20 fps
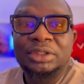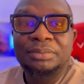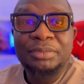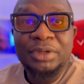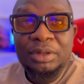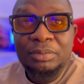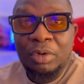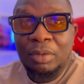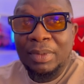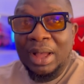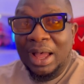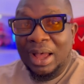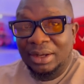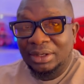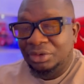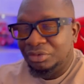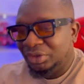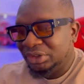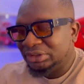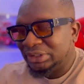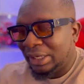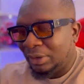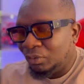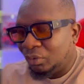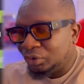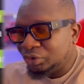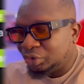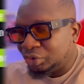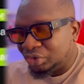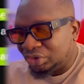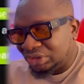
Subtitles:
The minimum hourly rate I want to